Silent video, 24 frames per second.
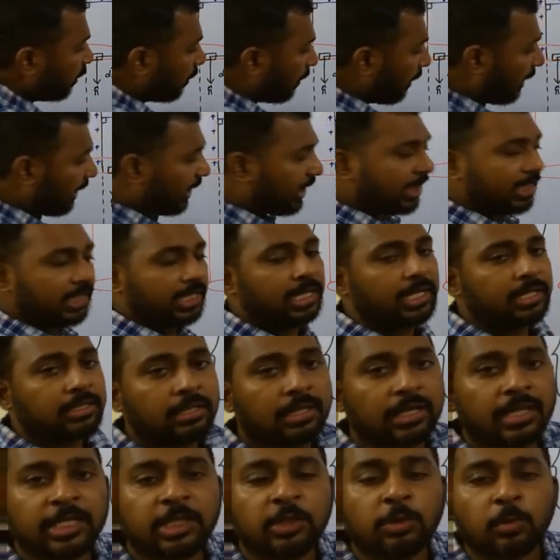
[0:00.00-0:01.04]
you
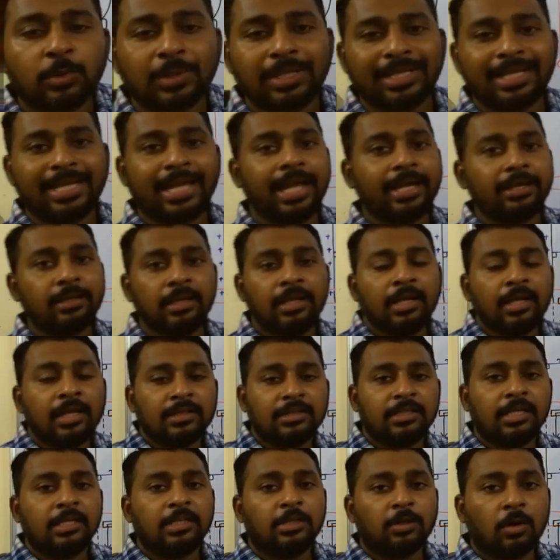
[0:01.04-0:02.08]
integrate, you will get
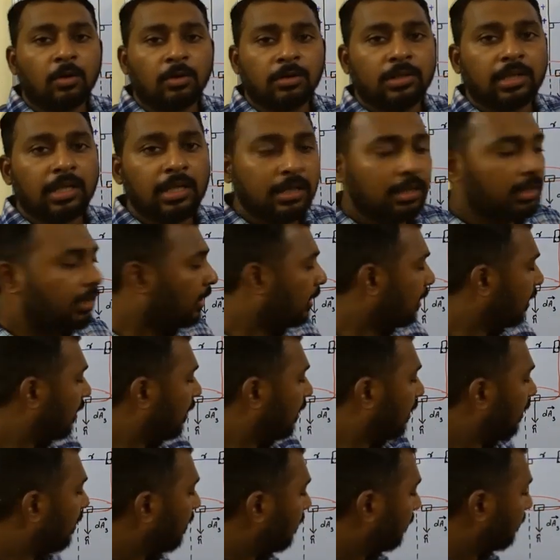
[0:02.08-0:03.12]
the total
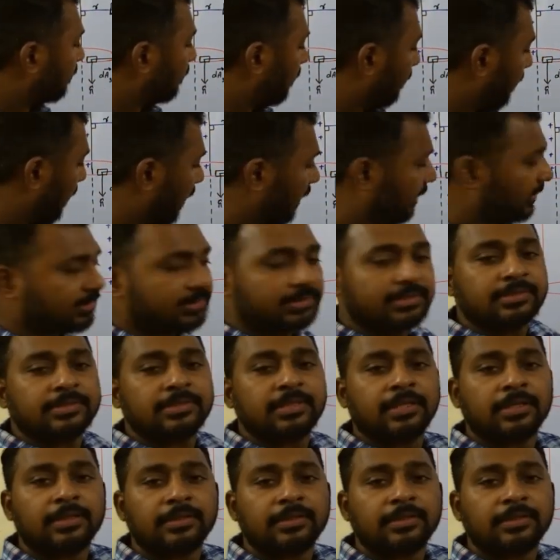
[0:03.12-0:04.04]
flux.